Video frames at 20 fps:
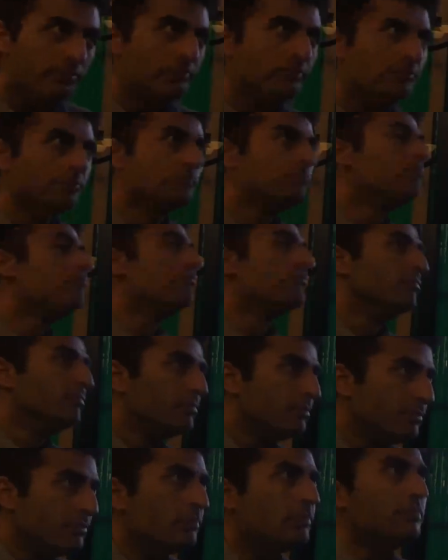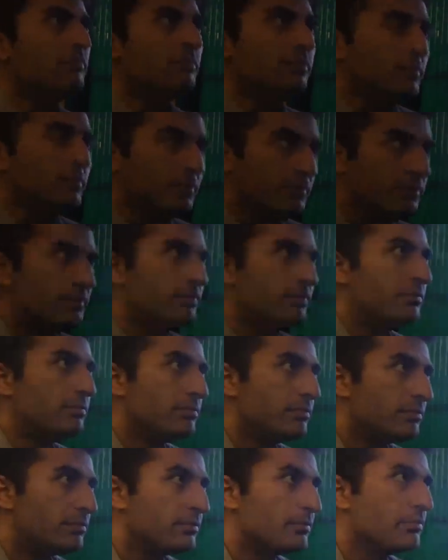all of the, taking the meta
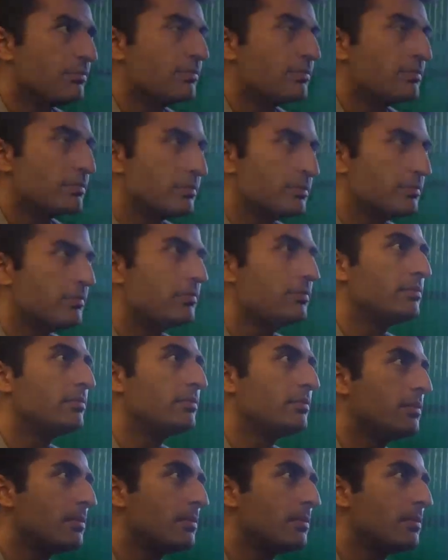fields and making these